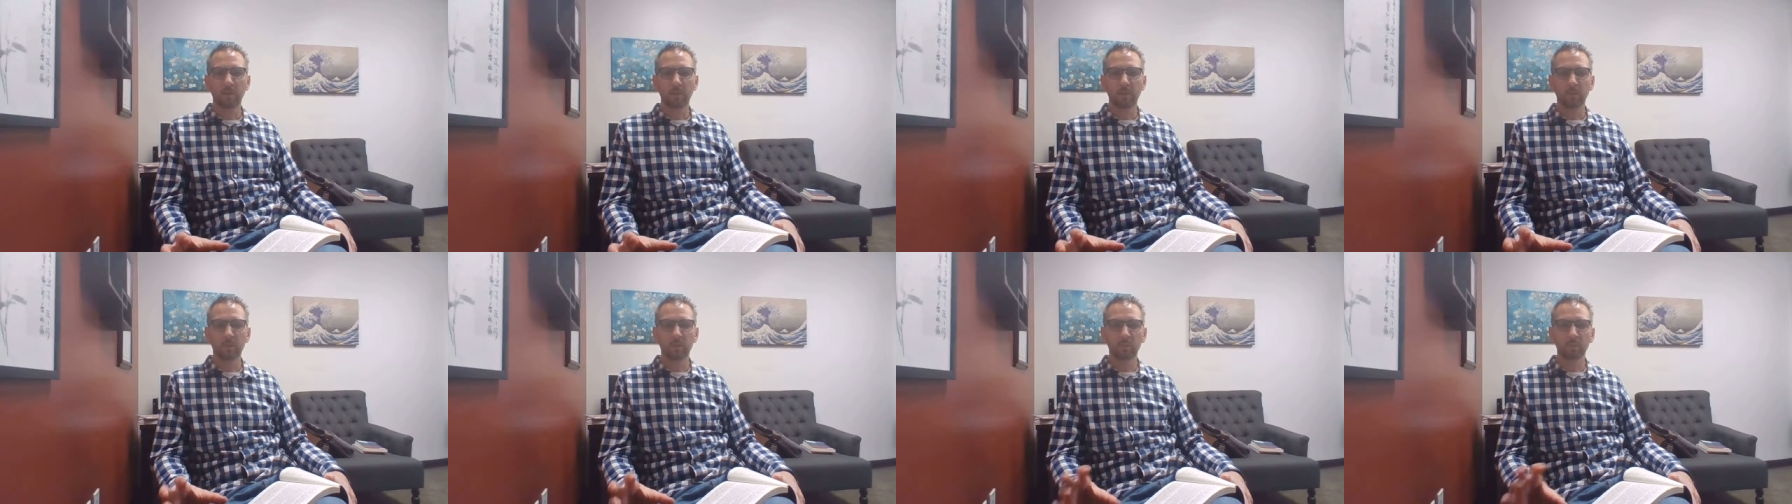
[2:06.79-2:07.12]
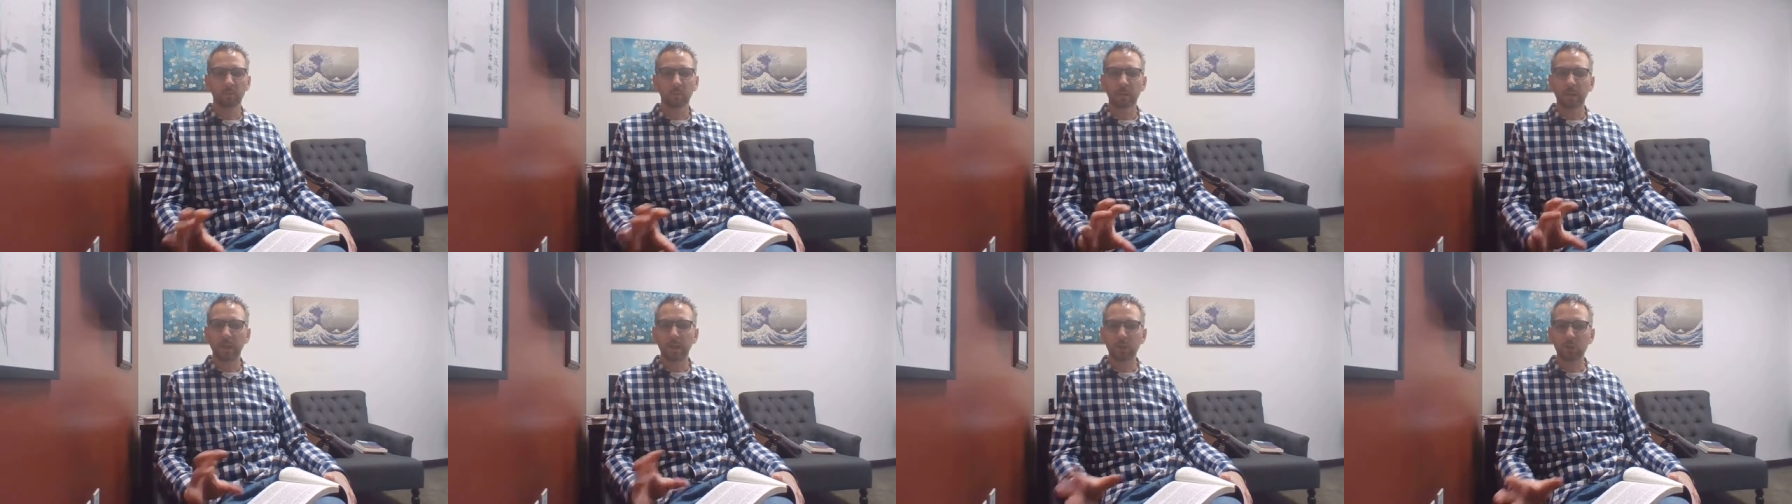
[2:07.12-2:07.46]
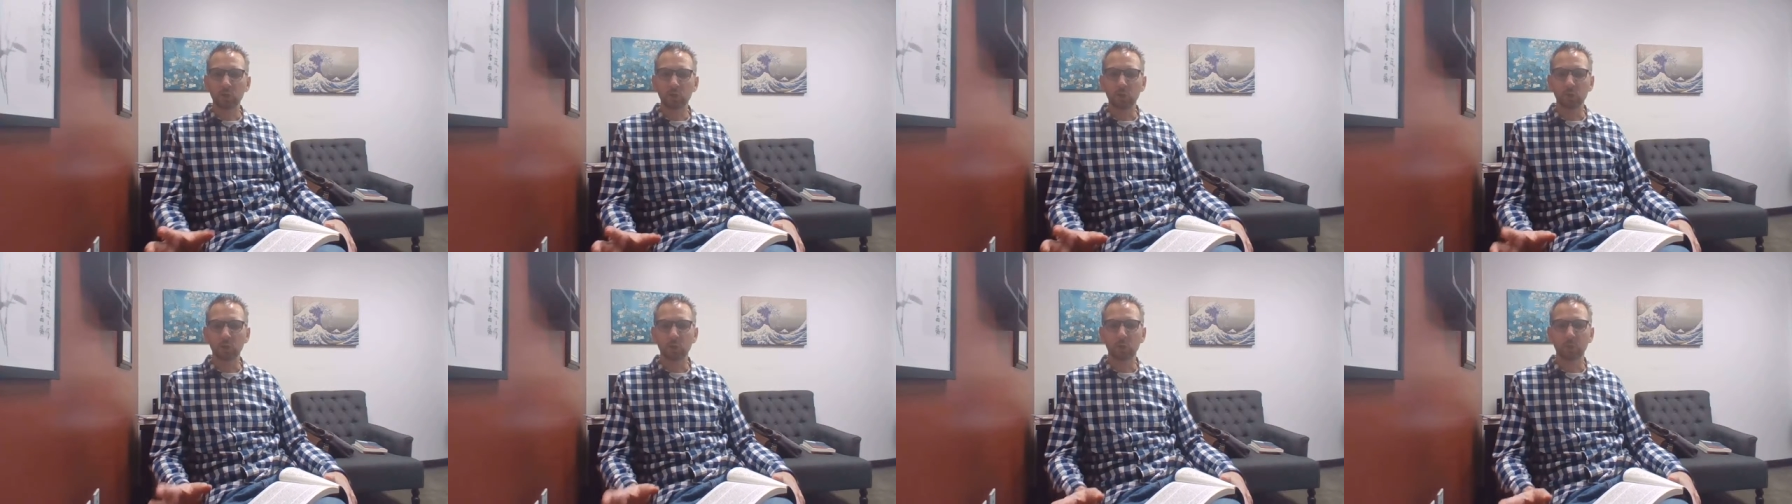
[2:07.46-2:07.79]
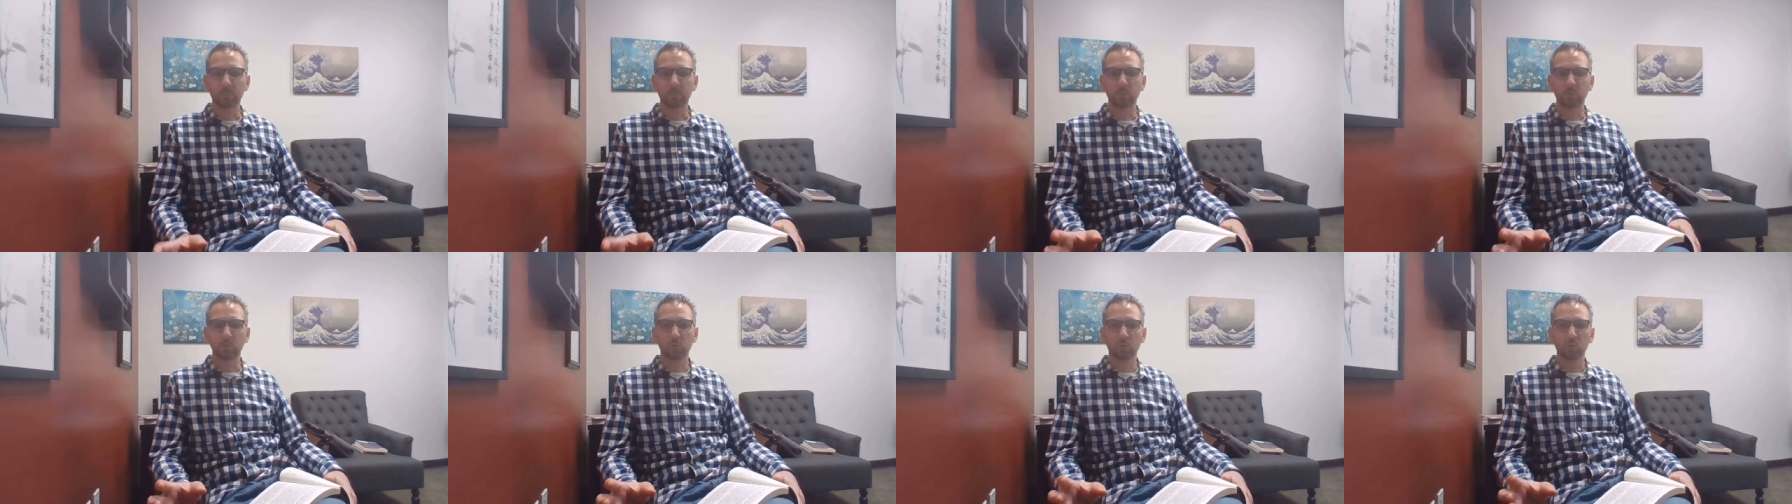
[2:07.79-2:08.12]
the
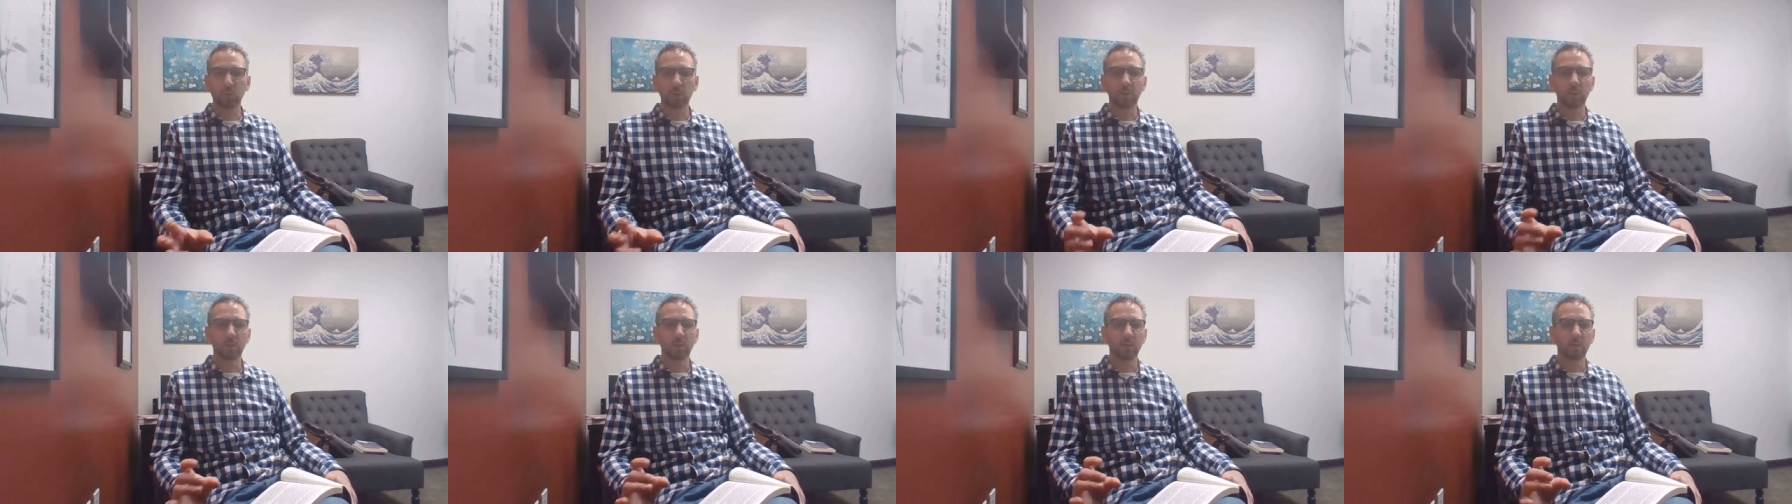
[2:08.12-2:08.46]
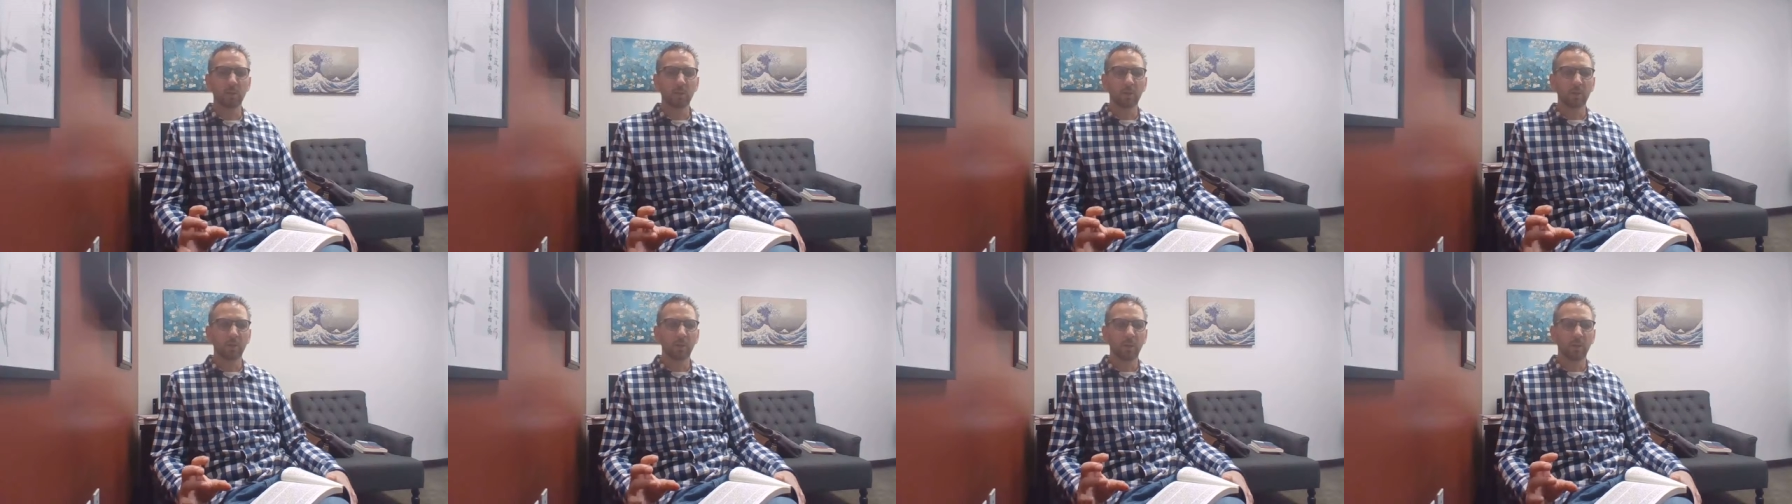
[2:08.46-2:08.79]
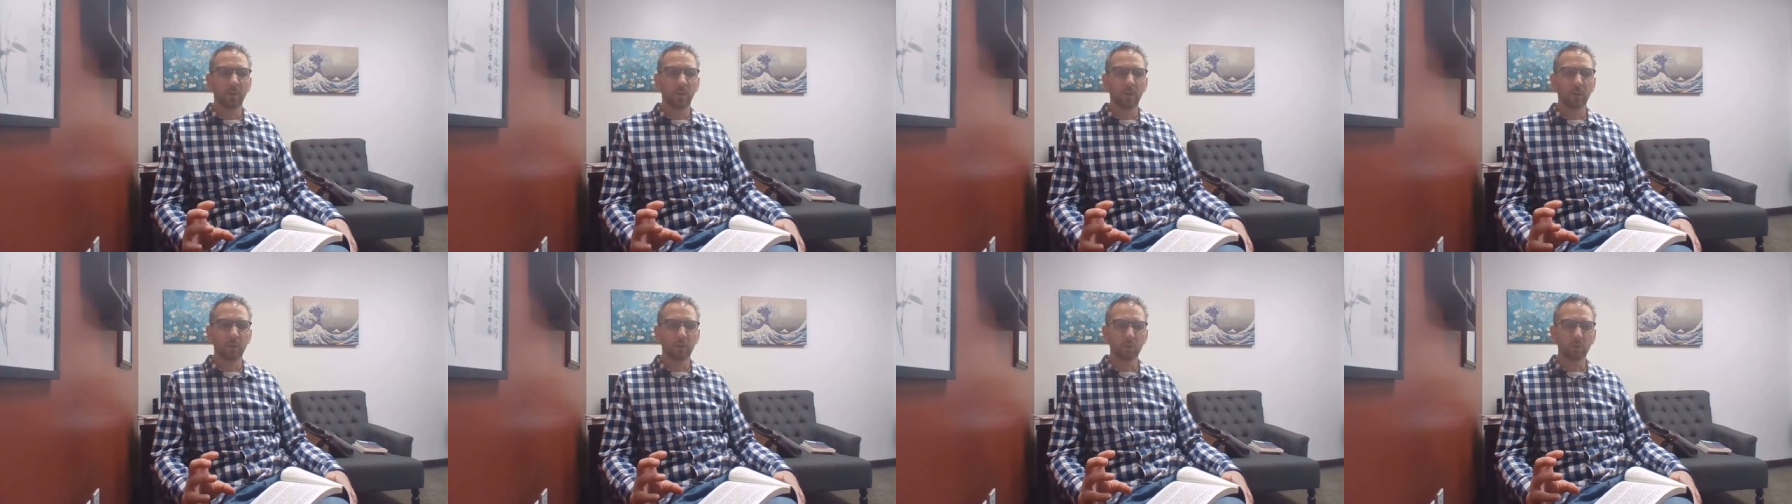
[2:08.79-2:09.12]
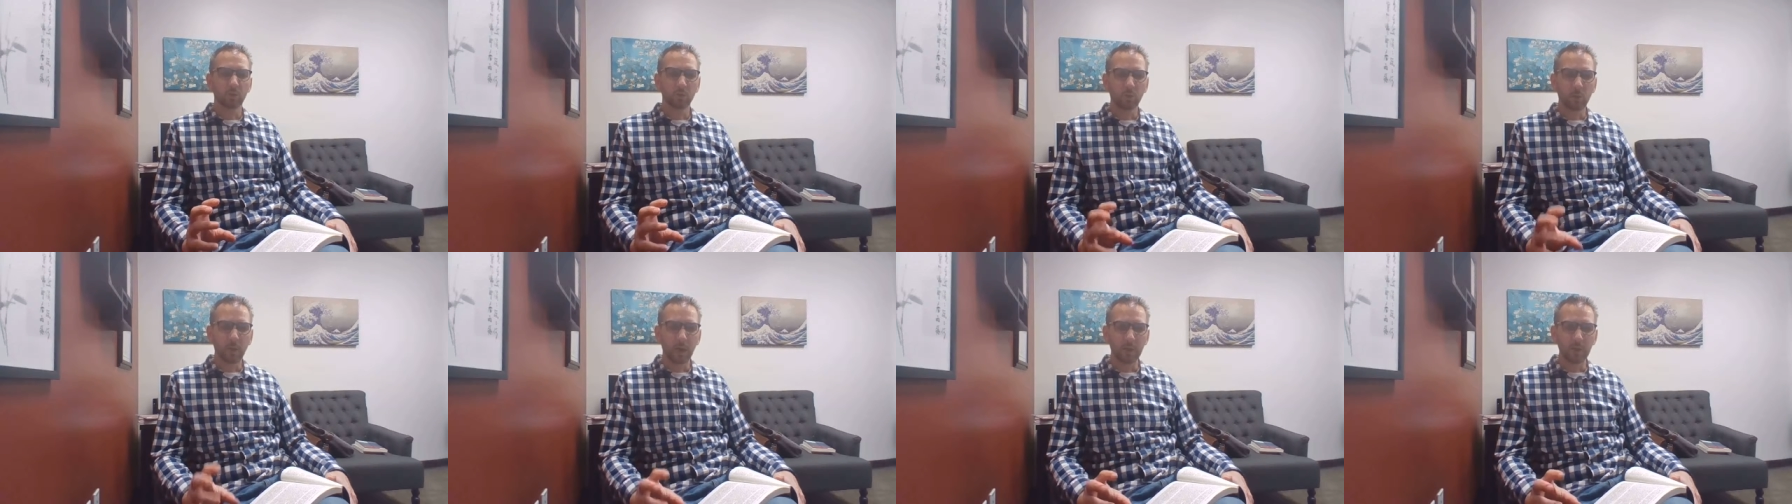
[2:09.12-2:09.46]
relationship between
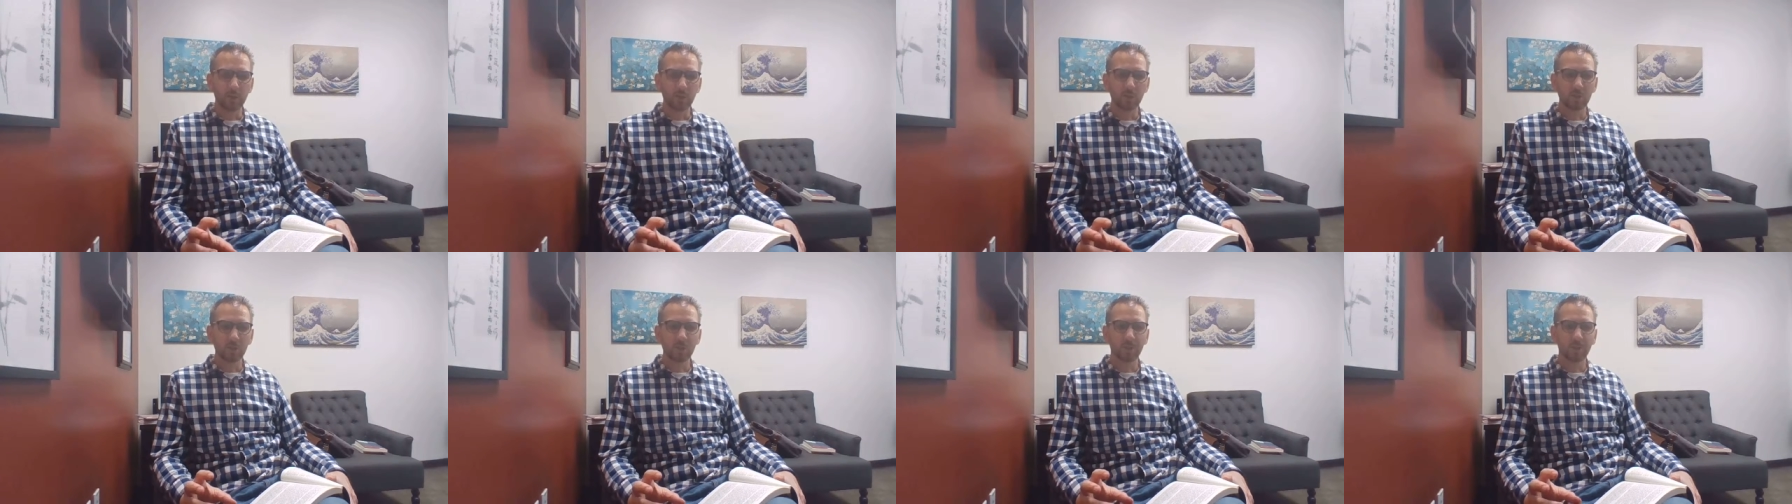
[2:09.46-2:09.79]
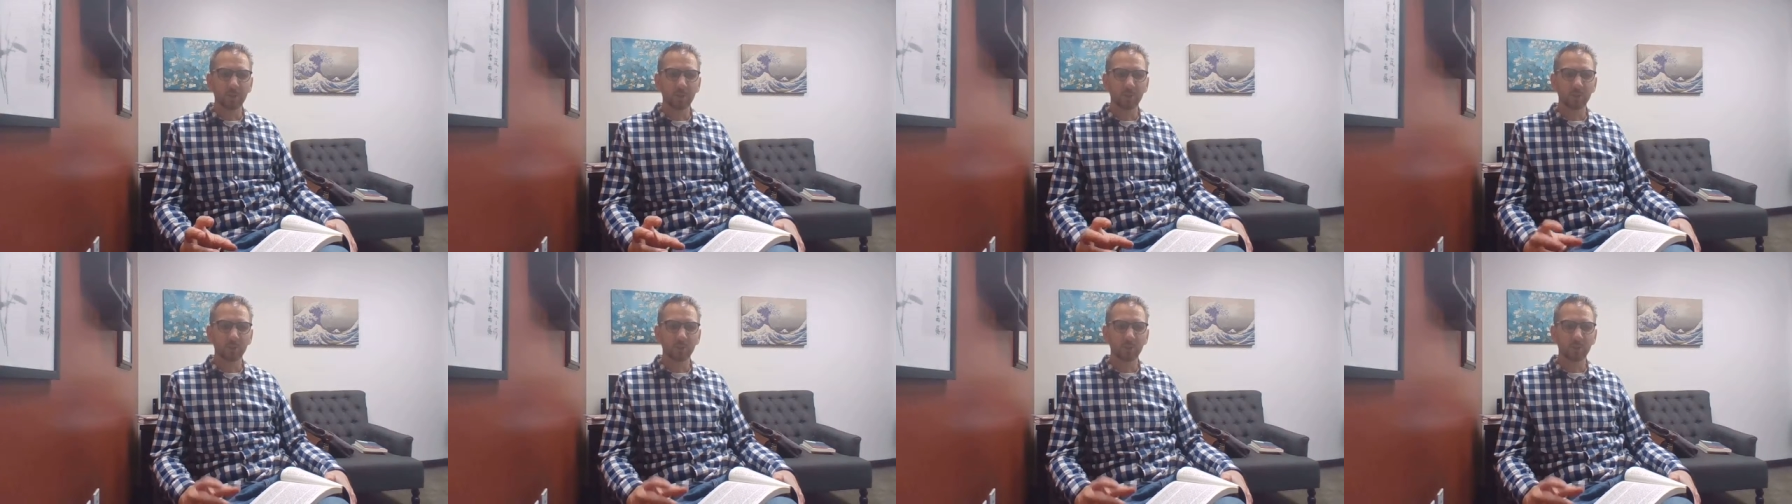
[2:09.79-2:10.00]
Christ,